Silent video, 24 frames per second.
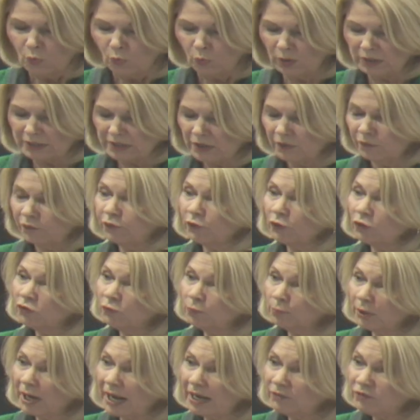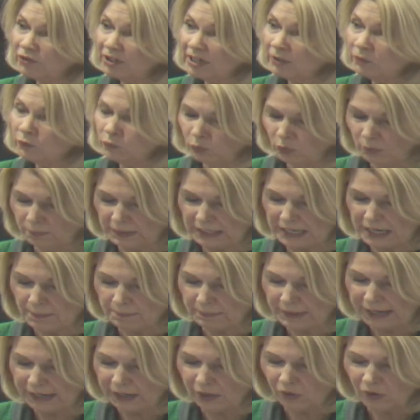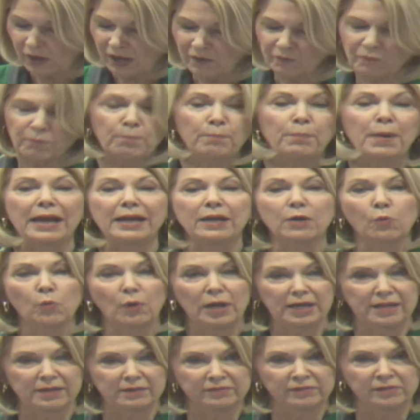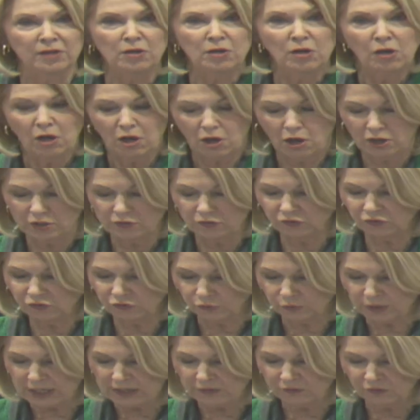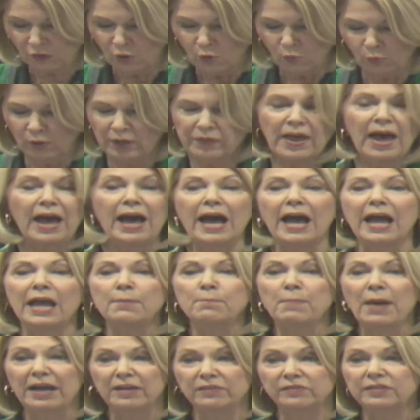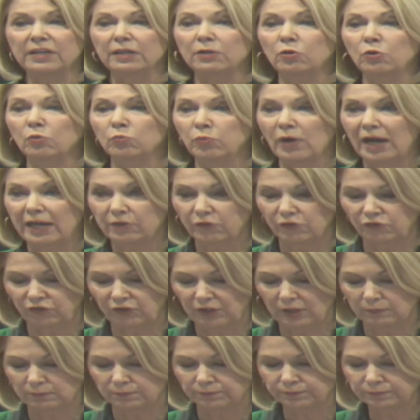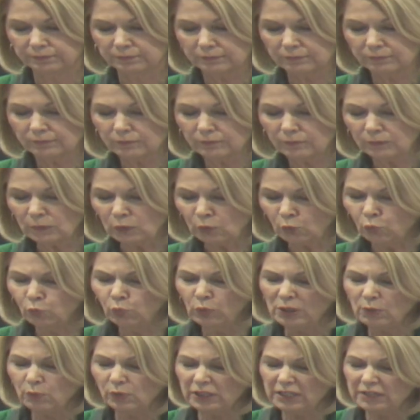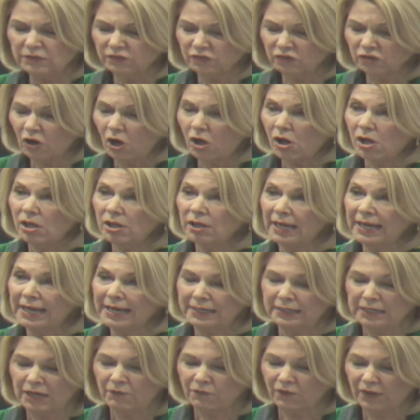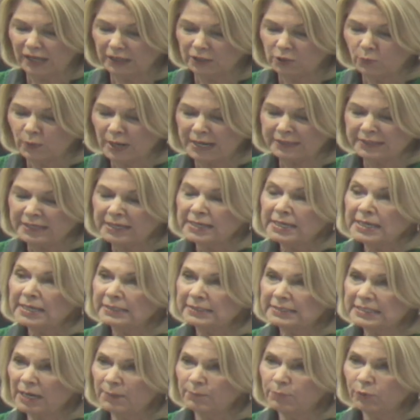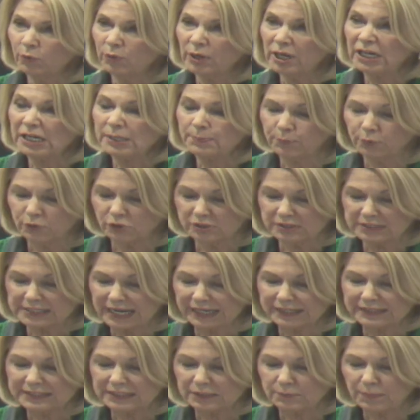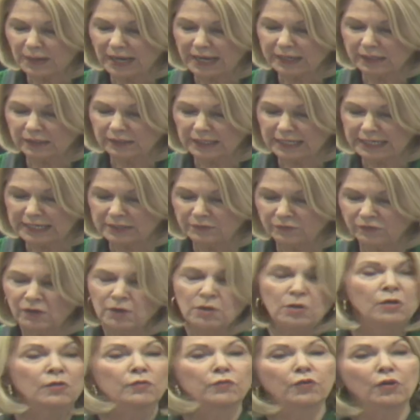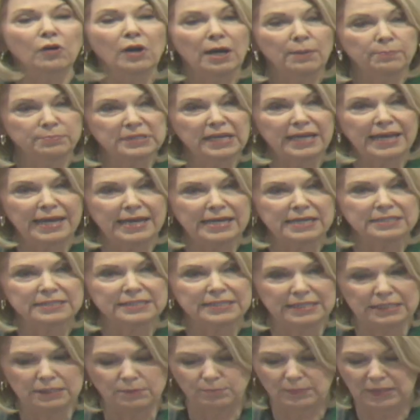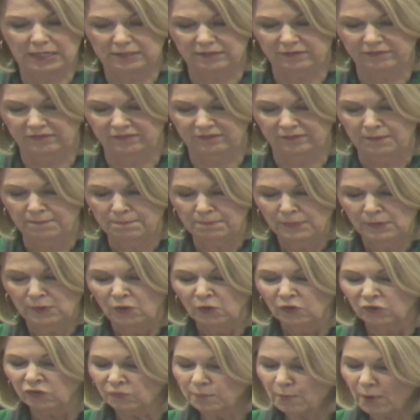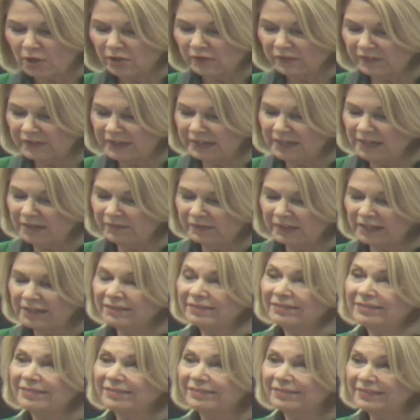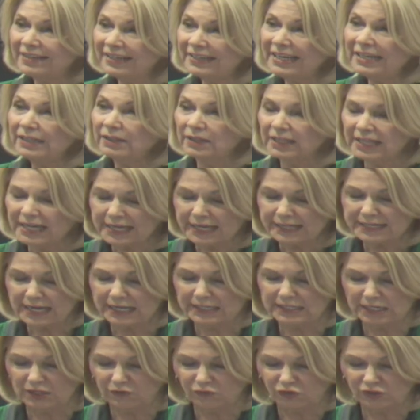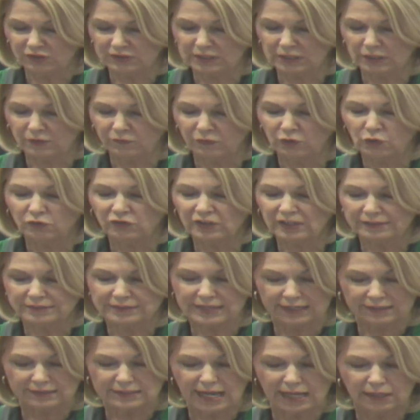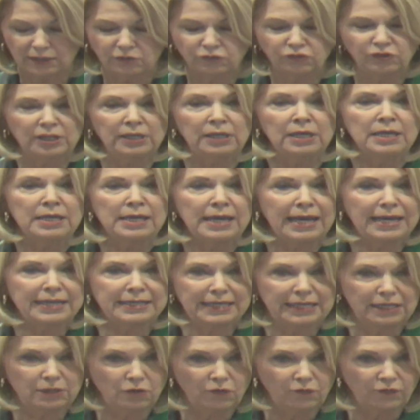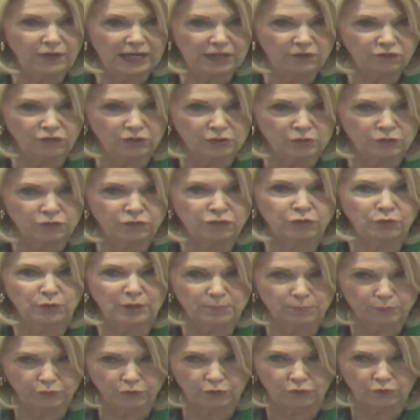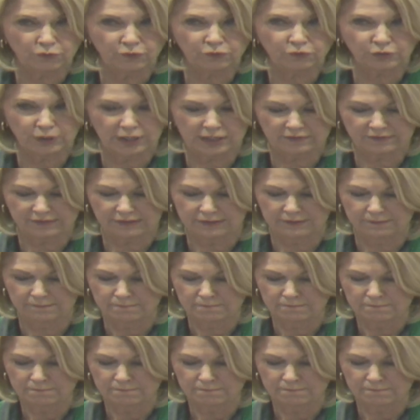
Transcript: One of the first projects will be a pair of bikeways on streets with high bicycle ridership. We will install and evaluate temporary protected bike lanes for up to 18 months. Smart Cities is the city led initiative using technology and innovation to improve transit.